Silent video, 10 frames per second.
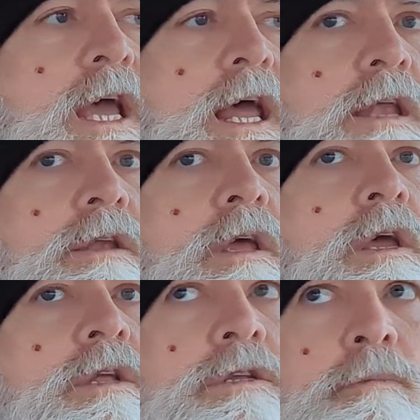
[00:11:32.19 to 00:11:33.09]
and
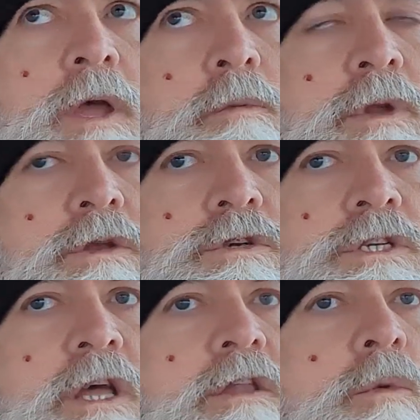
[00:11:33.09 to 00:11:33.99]
to be able to
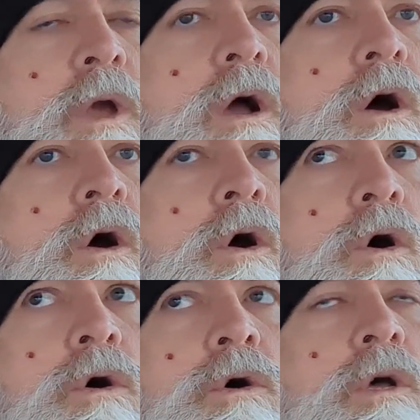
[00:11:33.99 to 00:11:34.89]
understand that we
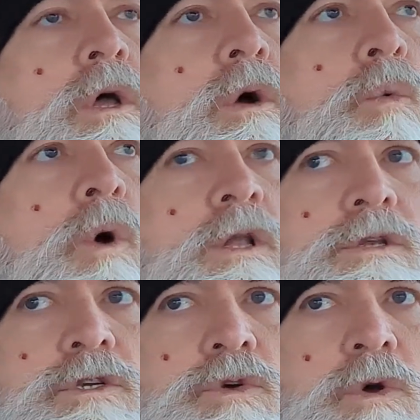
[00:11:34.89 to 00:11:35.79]
all
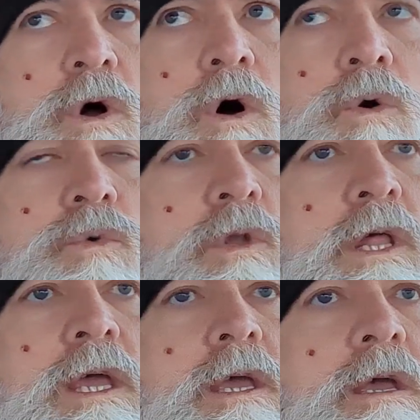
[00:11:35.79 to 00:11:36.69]
want to
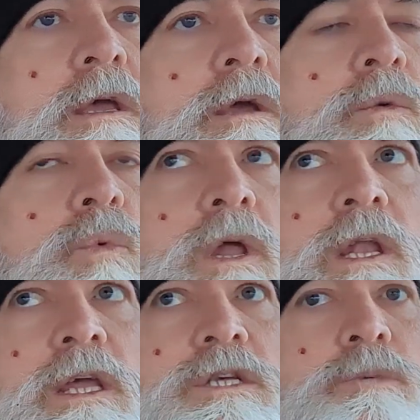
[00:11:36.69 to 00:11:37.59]
only
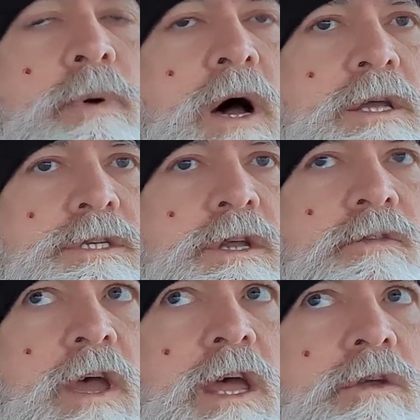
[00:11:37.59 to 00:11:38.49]
release
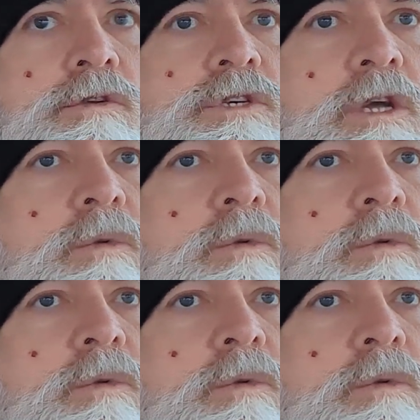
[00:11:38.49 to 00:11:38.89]
positive energy.